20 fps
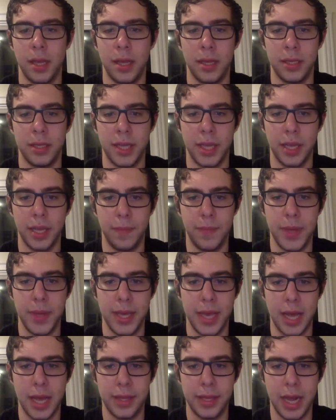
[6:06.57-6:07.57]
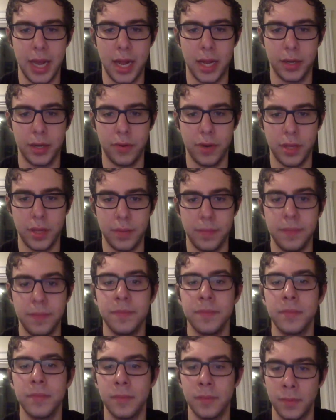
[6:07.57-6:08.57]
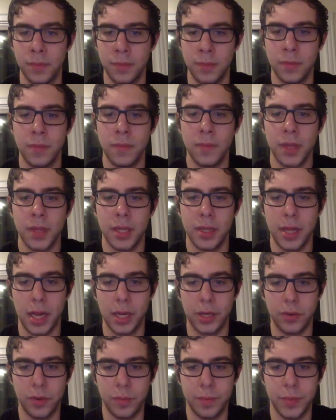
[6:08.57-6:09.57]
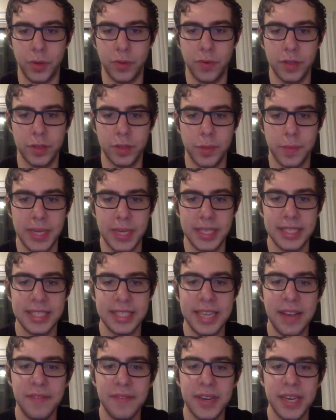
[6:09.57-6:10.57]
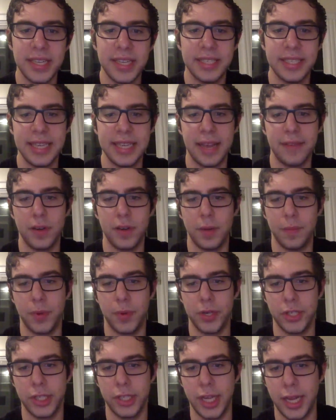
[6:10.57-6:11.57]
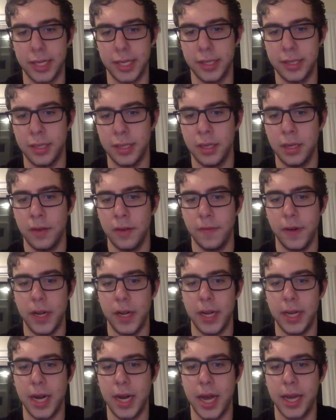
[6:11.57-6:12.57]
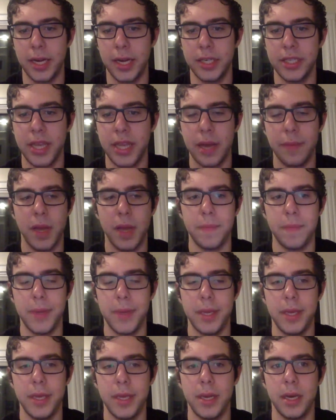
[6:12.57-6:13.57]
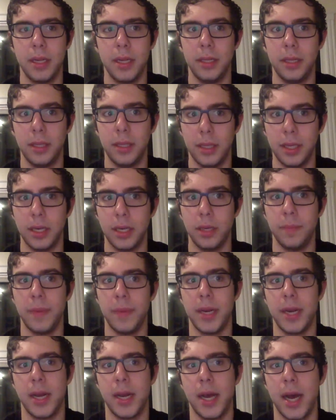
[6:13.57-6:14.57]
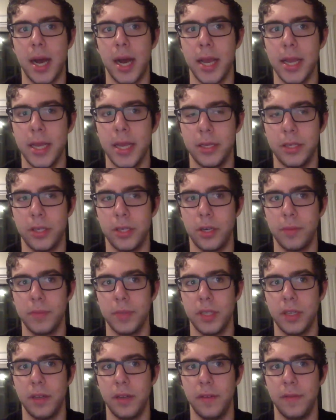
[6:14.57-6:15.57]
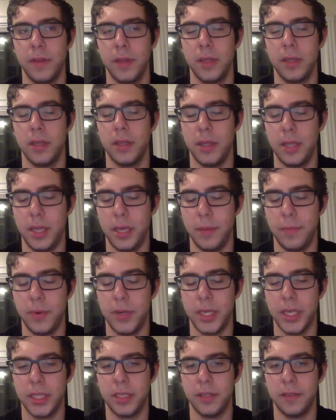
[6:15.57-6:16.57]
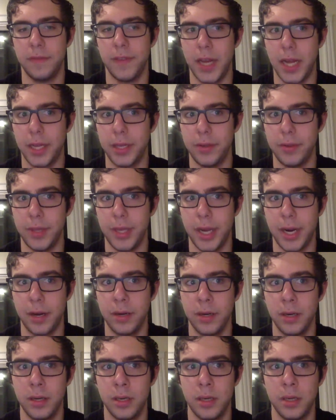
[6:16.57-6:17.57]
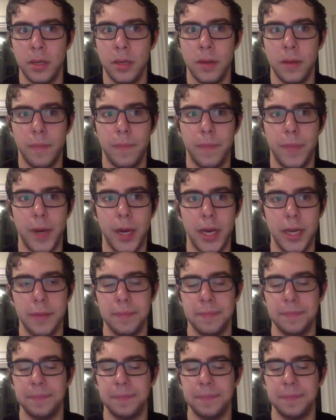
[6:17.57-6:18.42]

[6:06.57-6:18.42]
Taking a peek at the algorithm agrees with me, 77% for Ian Heinisch. That might be a little bit high in terms of the predictive value there, but